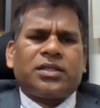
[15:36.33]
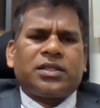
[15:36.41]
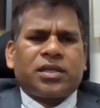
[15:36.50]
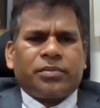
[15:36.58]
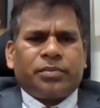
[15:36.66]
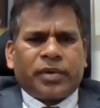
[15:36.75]

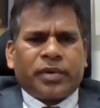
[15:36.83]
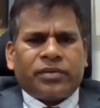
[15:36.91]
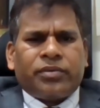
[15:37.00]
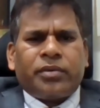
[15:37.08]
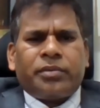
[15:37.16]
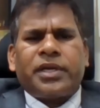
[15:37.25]
digital
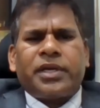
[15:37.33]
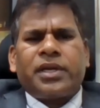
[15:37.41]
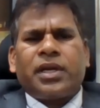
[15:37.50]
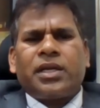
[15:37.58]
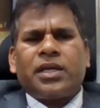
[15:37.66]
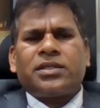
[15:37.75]
platform
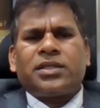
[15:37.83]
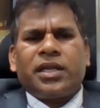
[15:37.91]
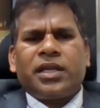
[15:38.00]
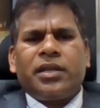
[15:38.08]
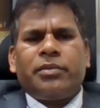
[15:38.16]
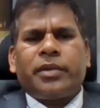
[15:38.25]
at large,
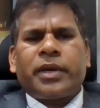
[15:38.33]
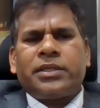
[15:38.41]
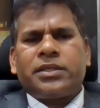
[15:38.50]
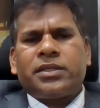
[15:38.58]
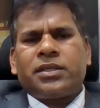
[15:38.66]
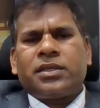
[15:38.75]

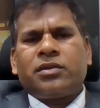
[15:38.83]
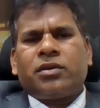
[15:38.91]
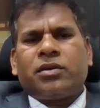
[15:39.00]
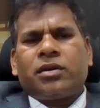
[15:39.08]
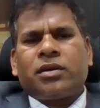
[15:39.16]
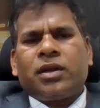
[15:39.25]
reimagining
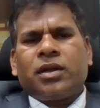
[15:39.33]
your